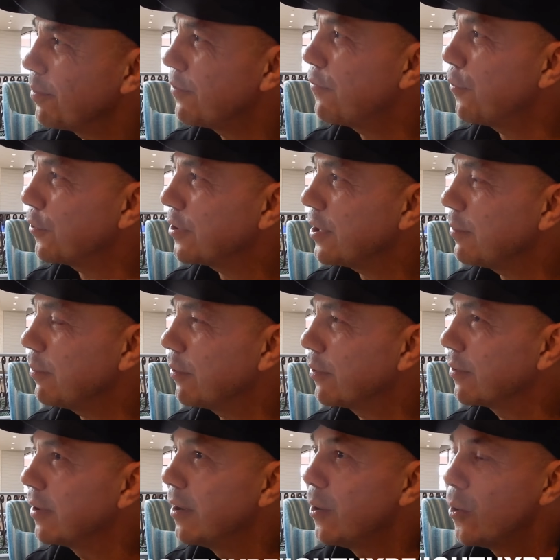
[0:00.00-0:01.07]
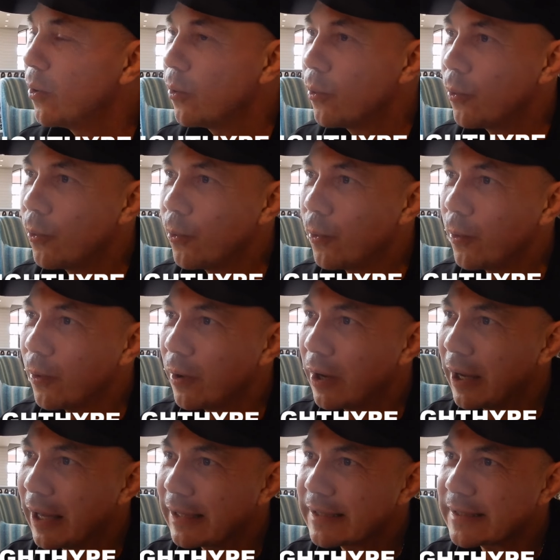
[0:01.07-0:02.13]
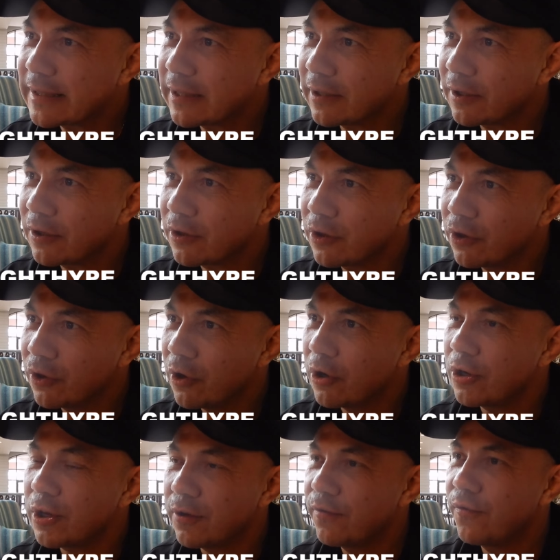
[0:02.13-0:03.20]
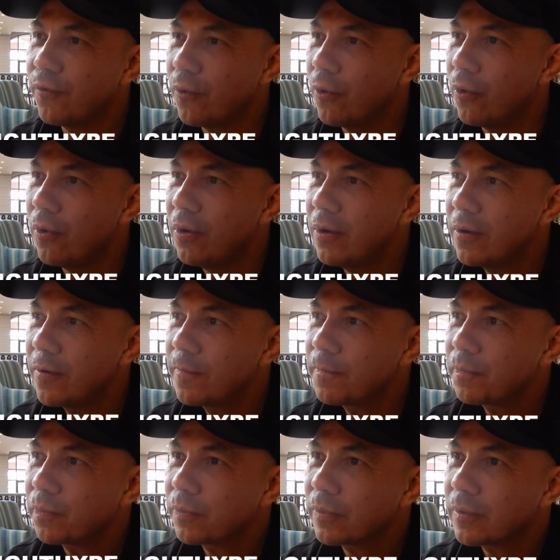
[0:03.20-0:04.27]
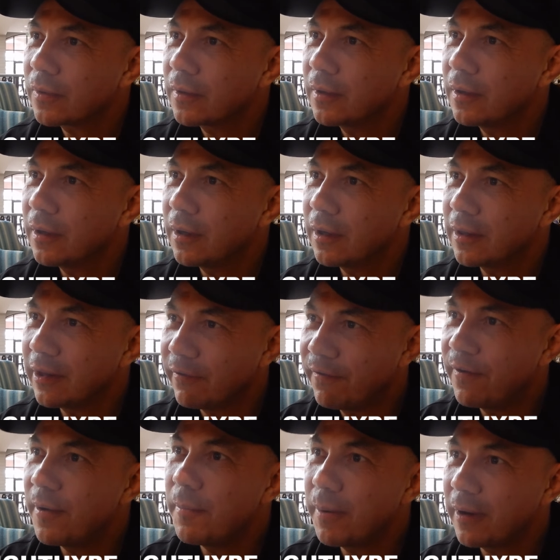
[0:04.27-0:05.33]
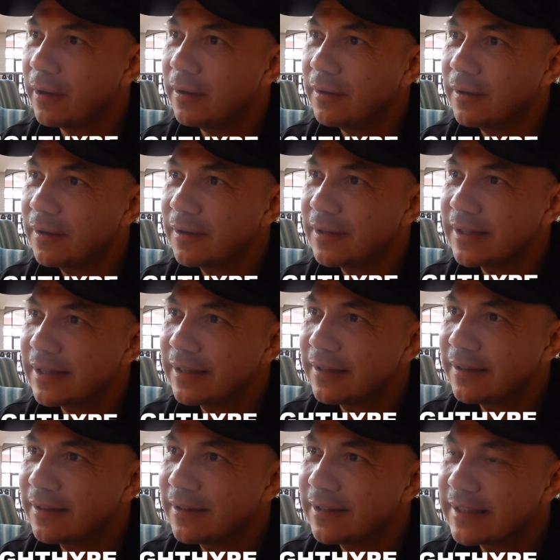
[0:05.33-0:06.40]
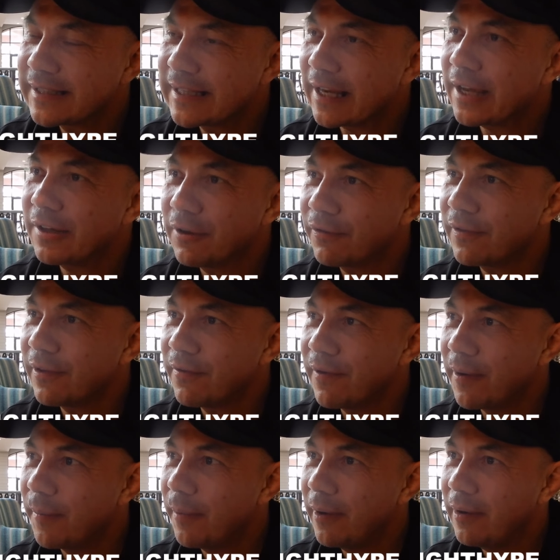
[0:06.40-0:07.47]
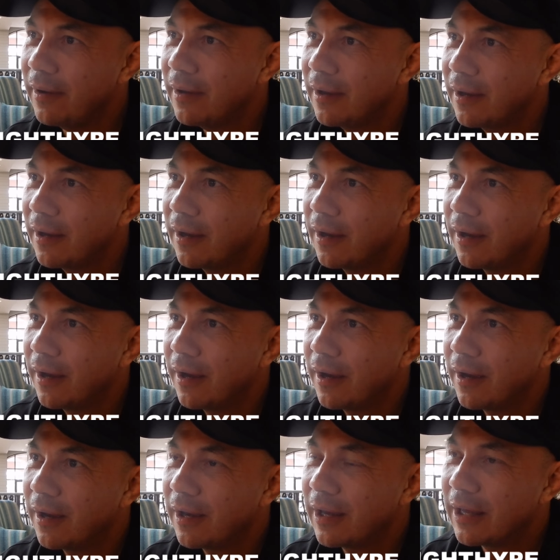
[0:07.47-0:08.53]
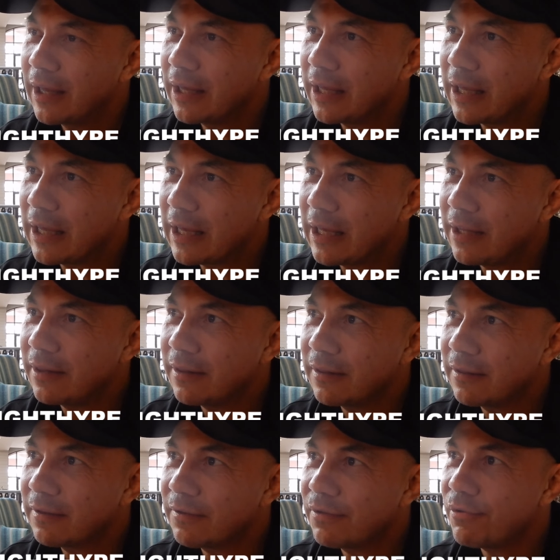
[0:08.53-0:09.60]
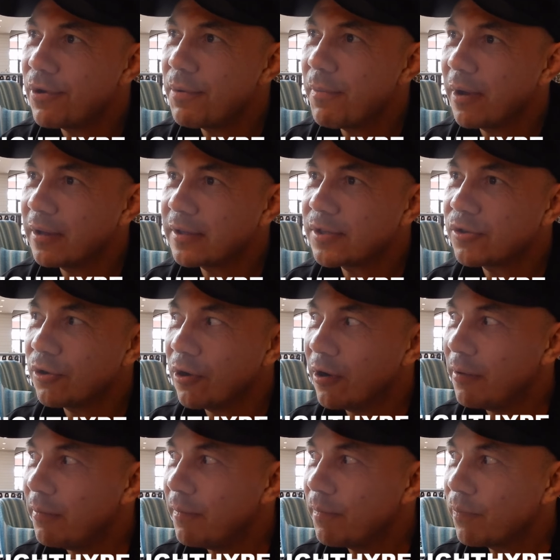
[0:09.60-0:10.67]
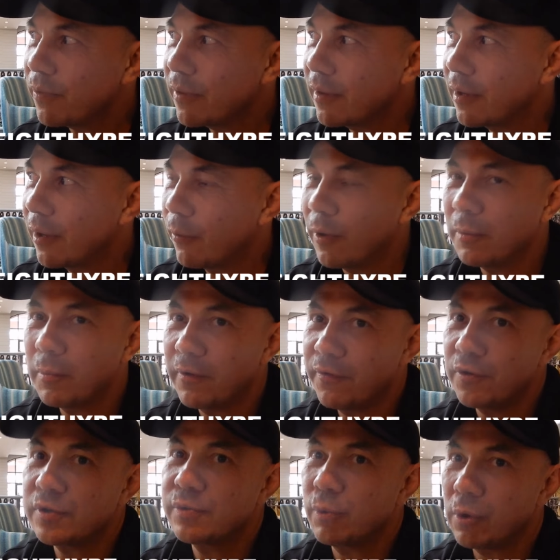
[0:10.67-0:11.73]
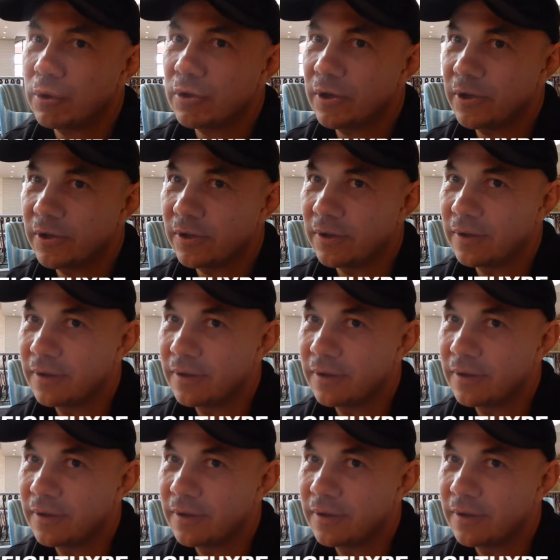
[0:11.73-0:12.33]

Before Tim Bond, it's at '94, November, second of November in three months' time, I won my first world title.